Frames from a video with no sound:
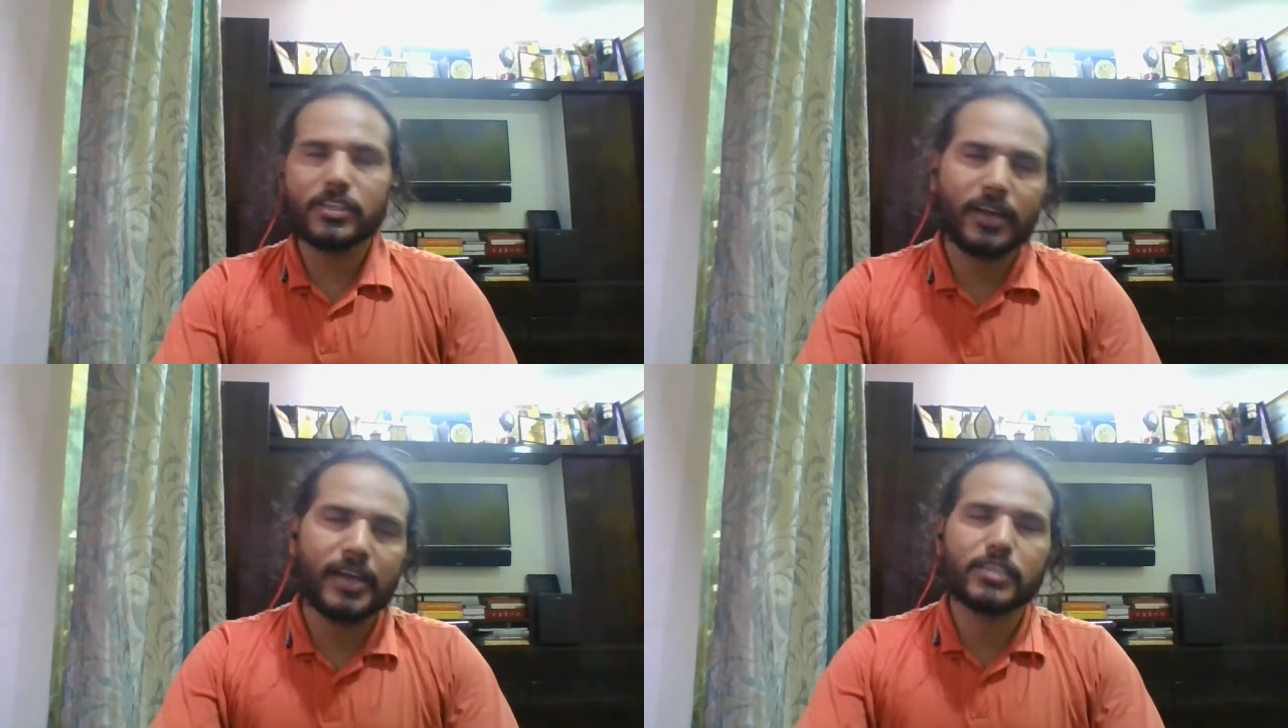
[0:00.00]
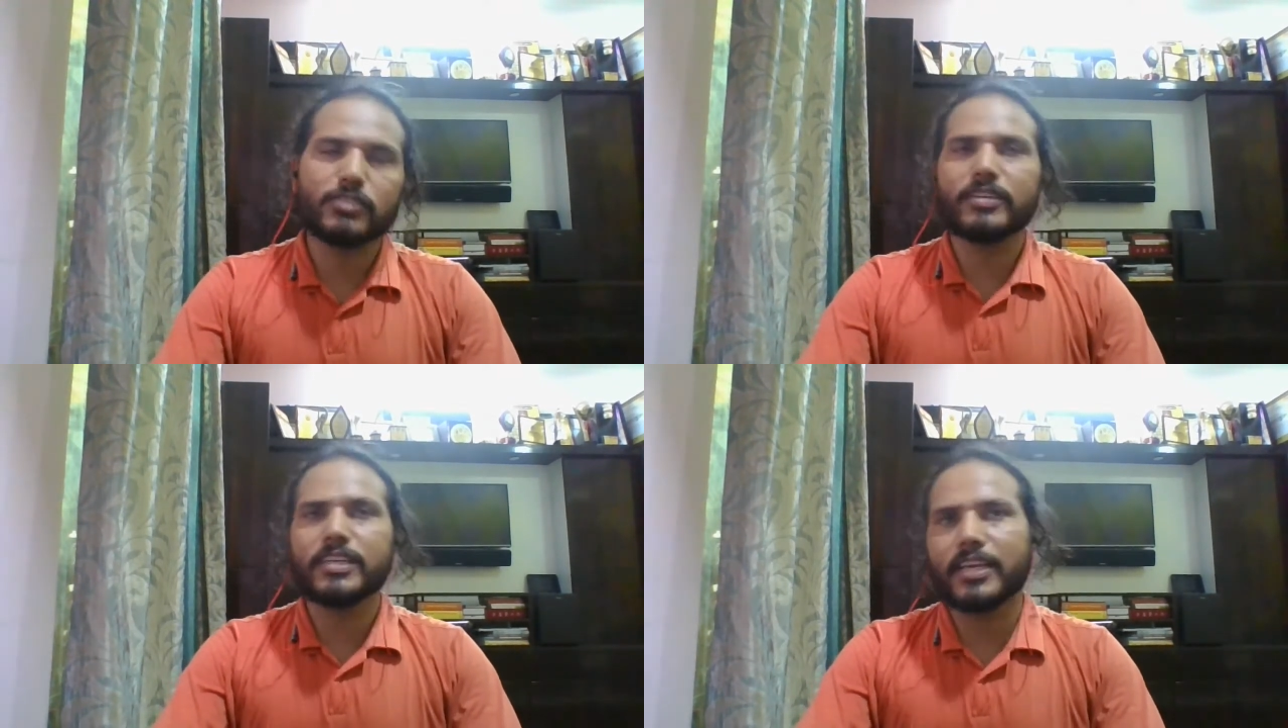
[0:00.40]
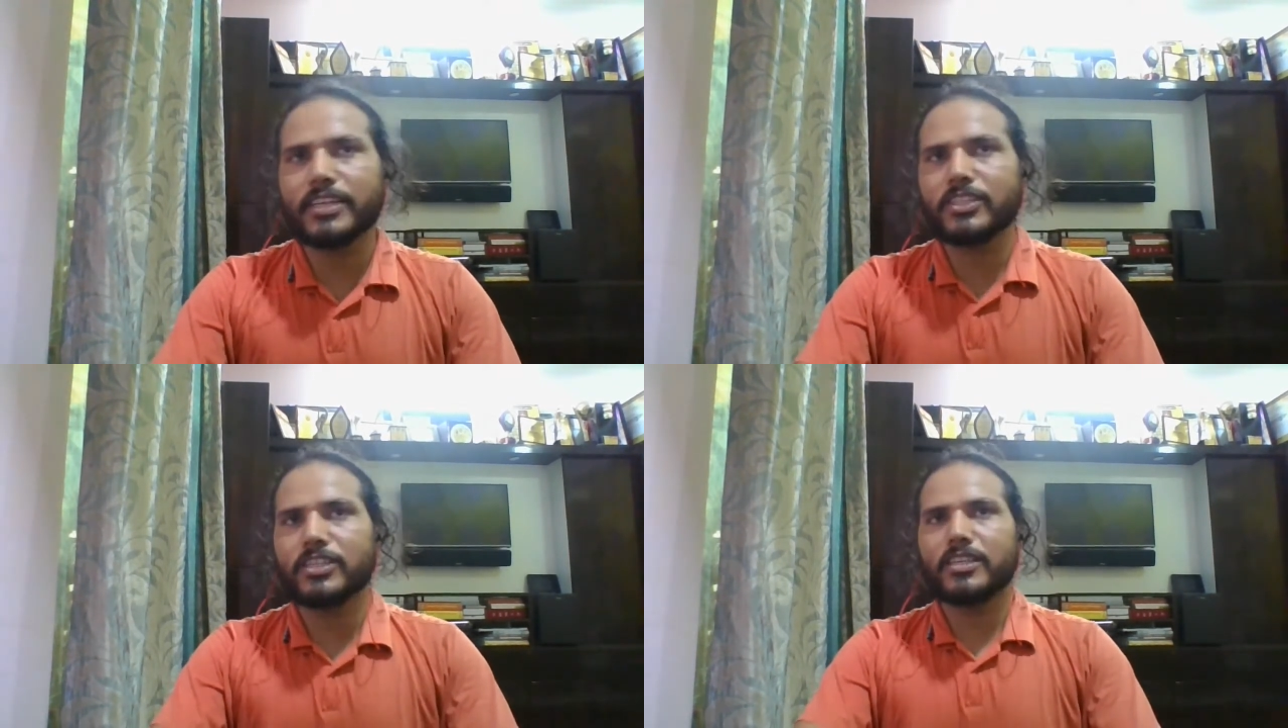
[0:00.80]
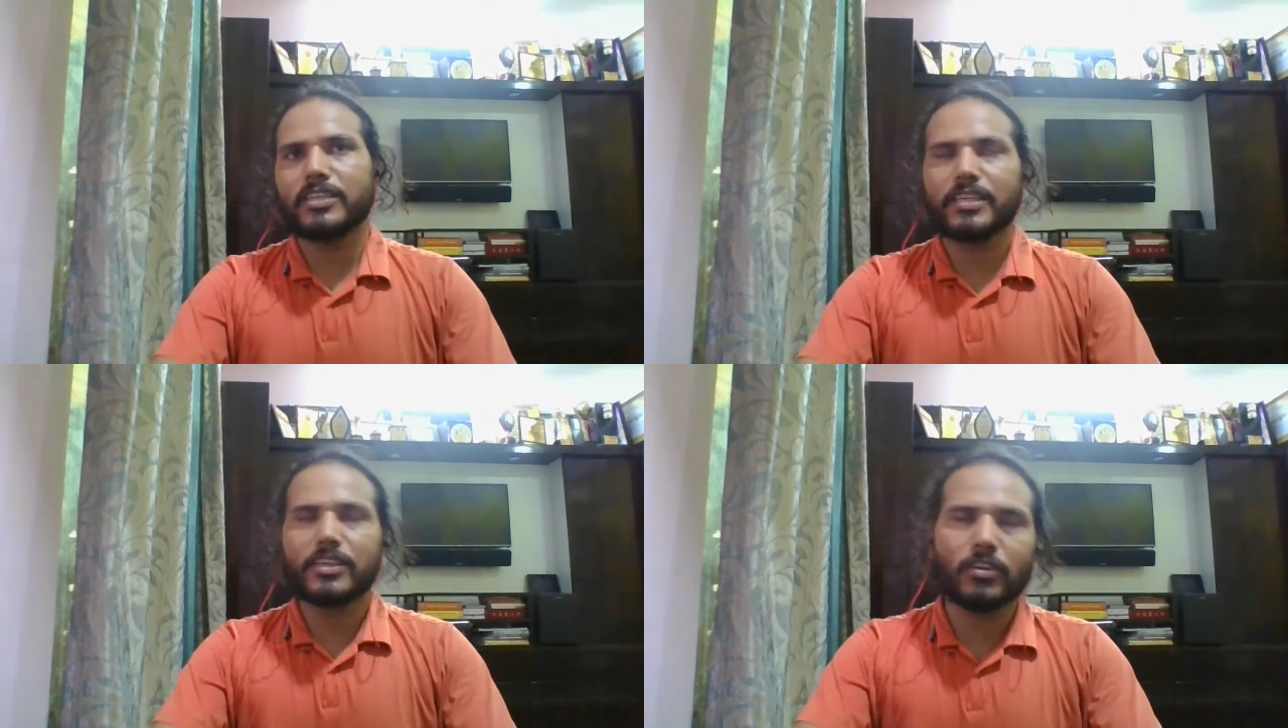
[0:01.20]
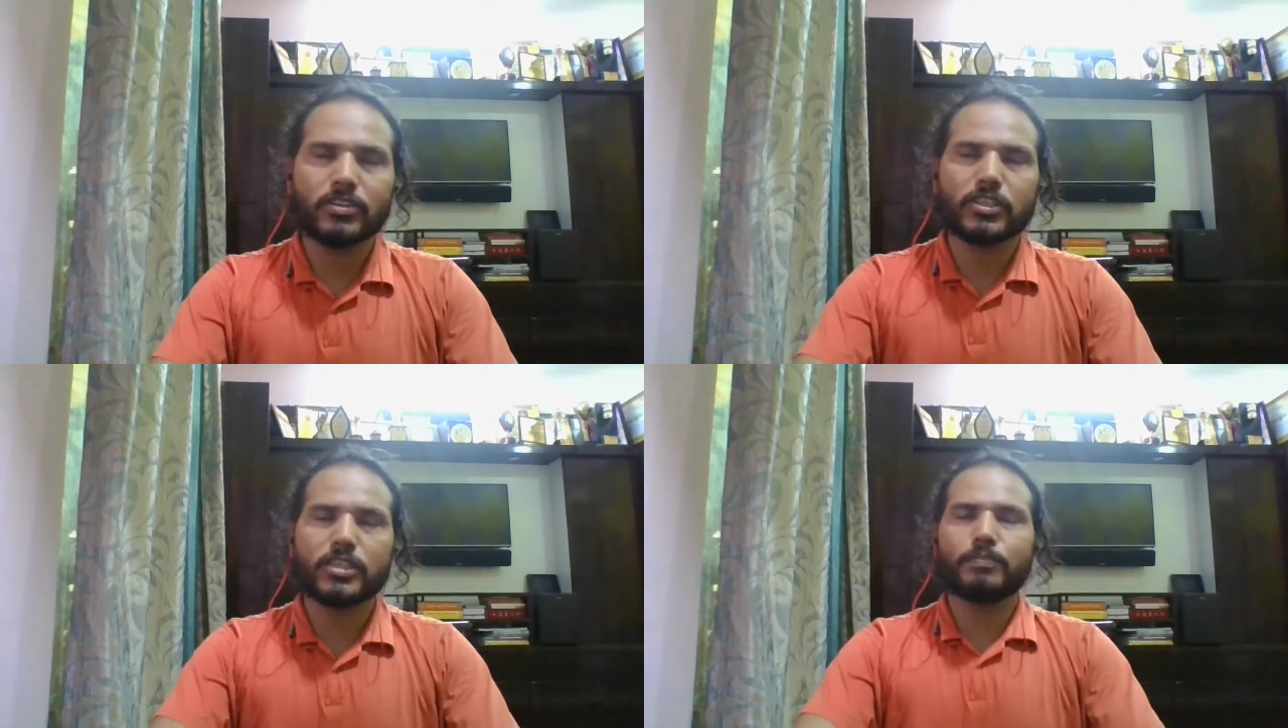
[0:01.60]
gastric, acidity,
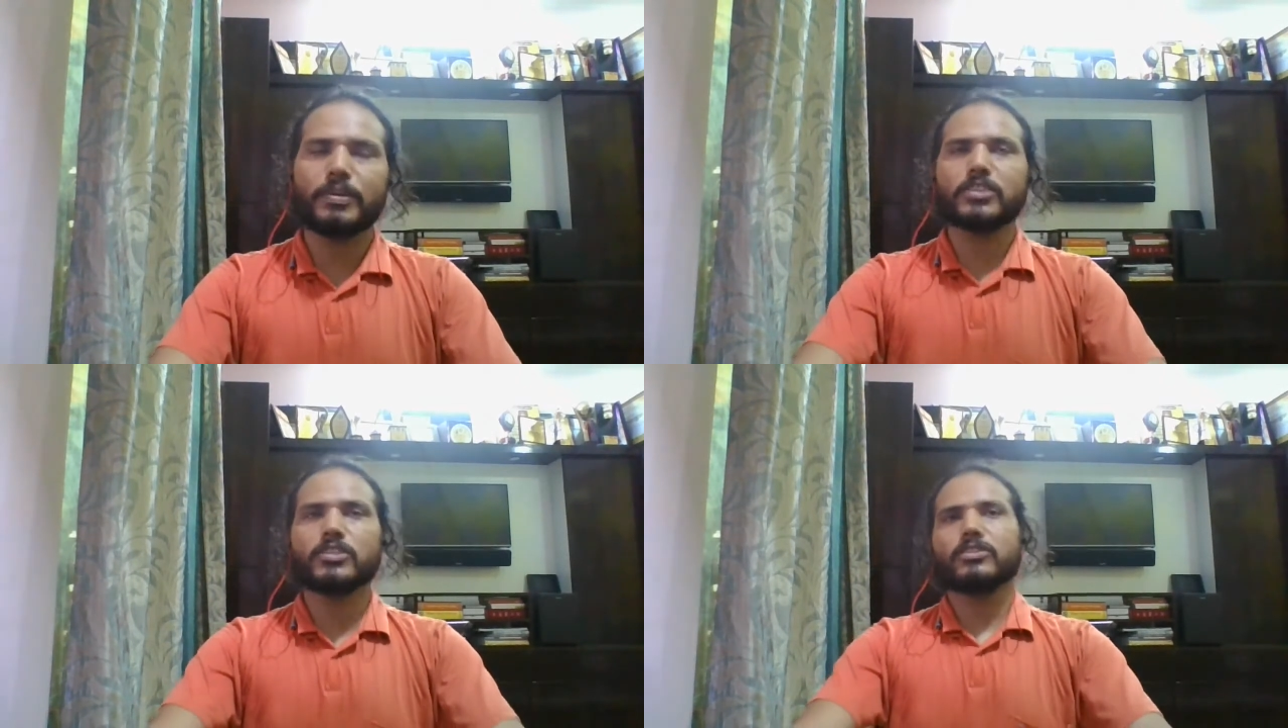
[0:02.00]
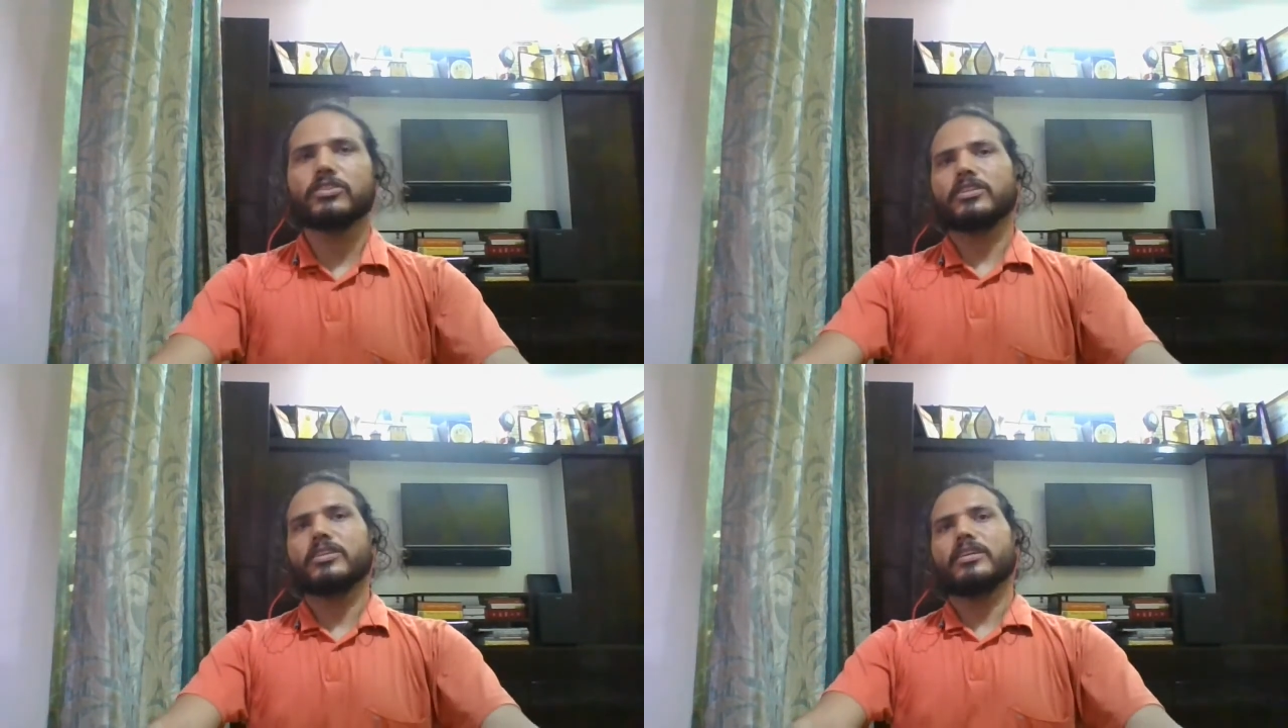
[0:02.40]
constipations